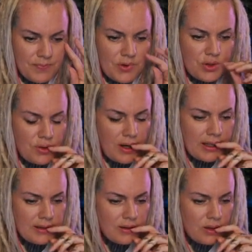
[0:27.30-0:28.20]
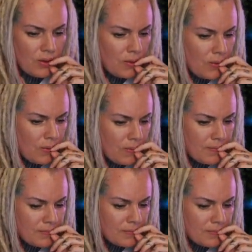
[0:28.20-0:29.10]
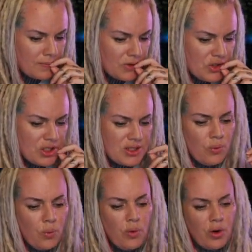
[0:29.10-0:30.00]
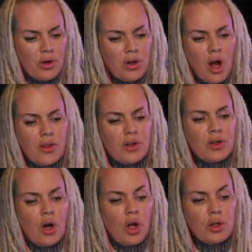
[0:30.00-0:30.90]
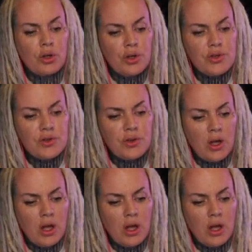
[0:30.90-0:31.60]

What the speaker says: try to just work on the colors.